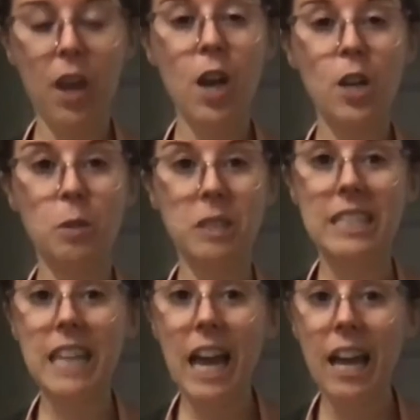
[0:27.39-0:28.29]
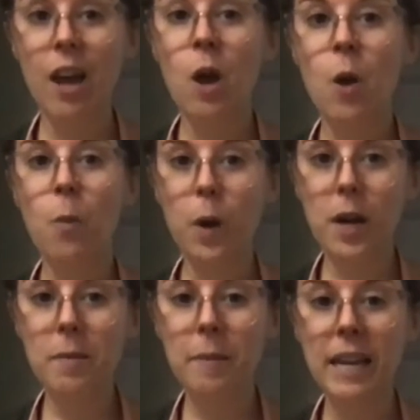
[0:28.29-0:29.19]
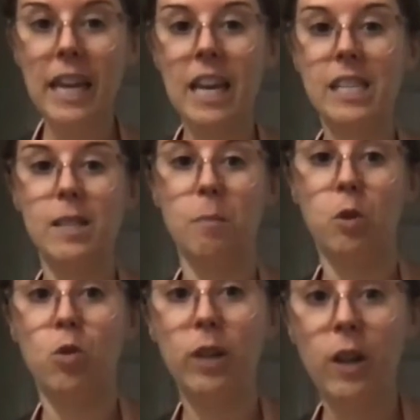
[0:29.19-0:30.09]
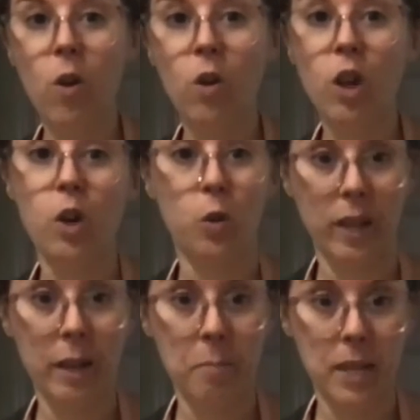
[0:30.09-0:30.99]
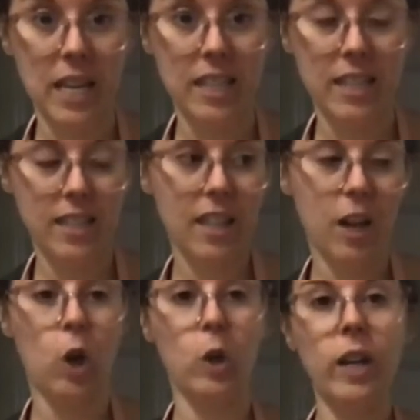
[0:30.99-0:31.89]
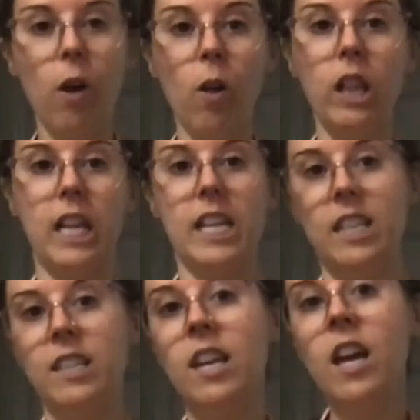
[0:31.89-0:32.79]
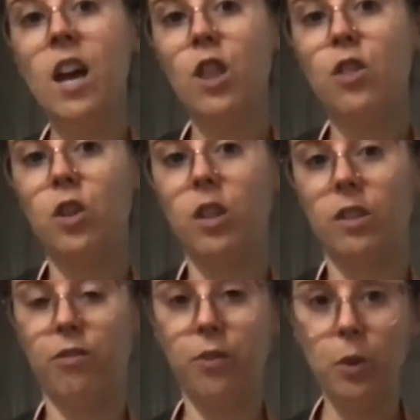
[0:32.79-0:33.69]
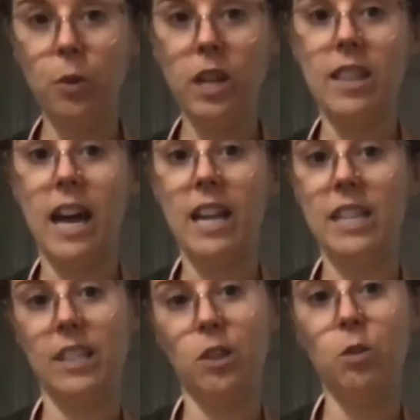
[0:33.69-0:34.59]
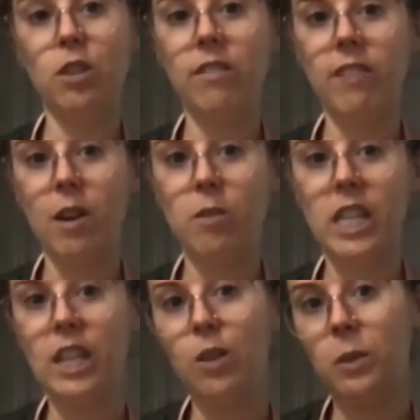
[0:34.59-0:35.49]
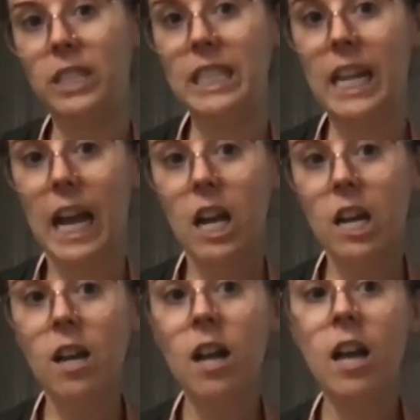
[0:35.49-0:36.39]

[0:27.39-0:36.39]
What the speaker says: So today we're going to be making some Creole green beans. And Creole is the food that is usually found in Louisiana.